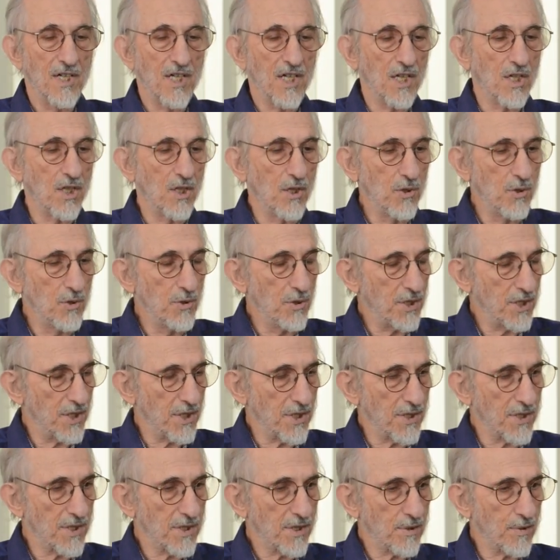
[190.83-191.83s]

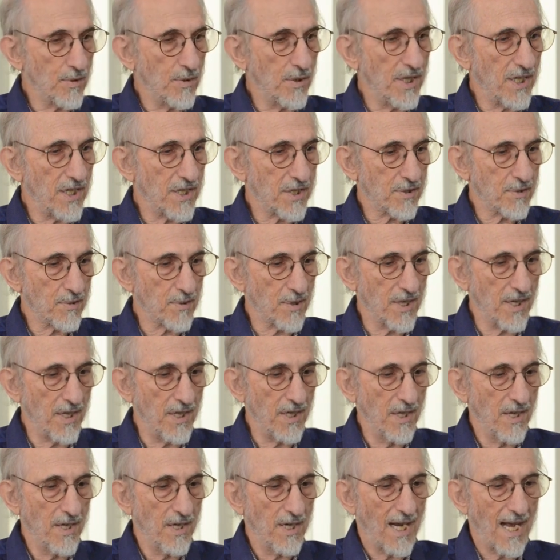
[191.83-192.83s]
illusions through
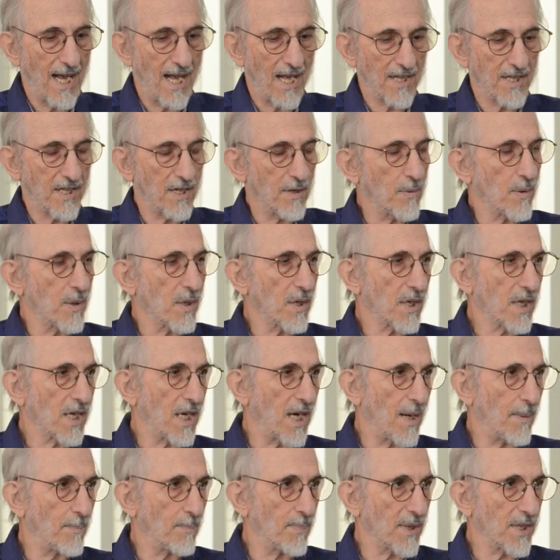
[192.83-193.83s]
history, how they were
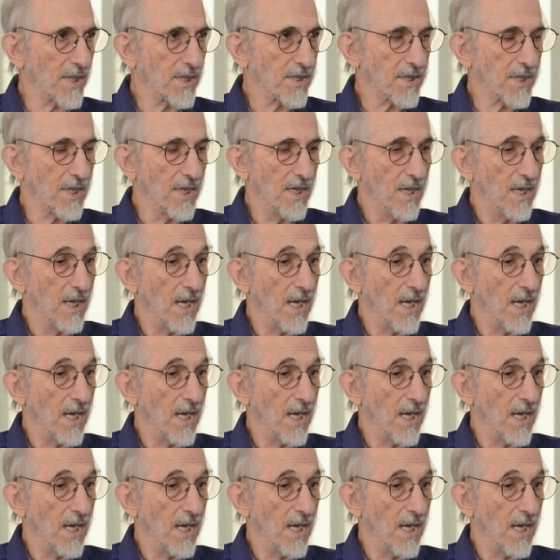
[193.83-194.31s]
accomplished,